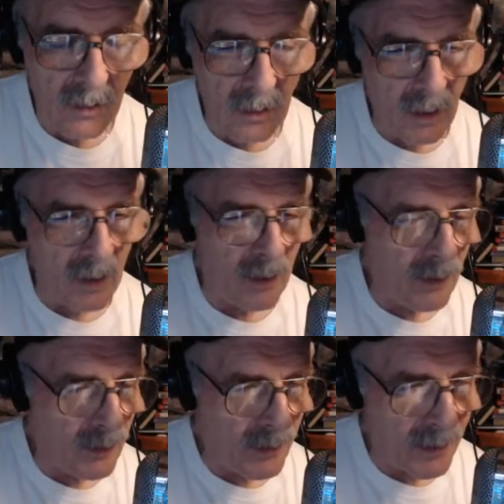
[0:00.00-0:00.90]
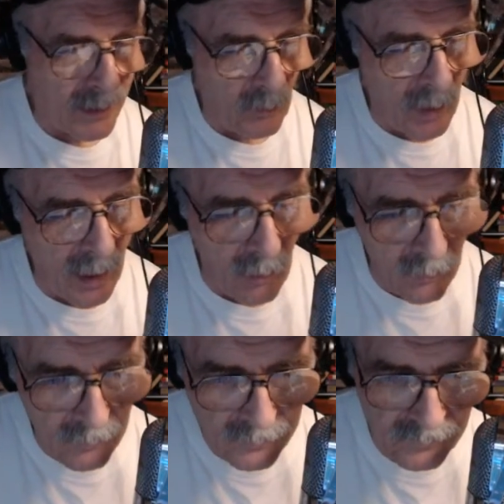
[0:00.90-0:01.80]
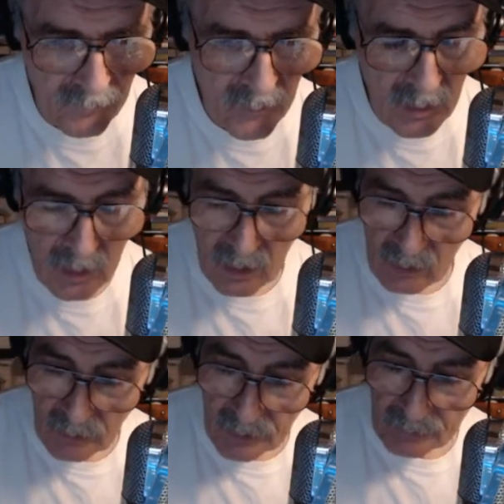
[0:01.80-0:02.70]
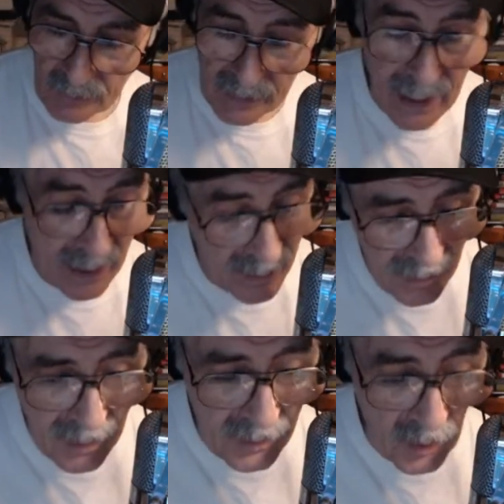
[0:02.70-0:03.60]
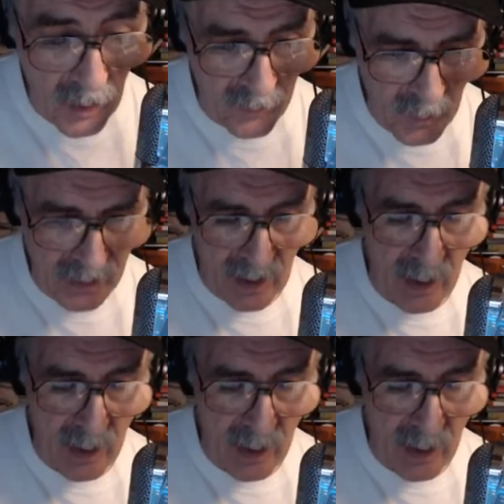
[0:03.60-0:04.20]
Oh yeah! Wow. Well, yeah, you do. You have to be careful.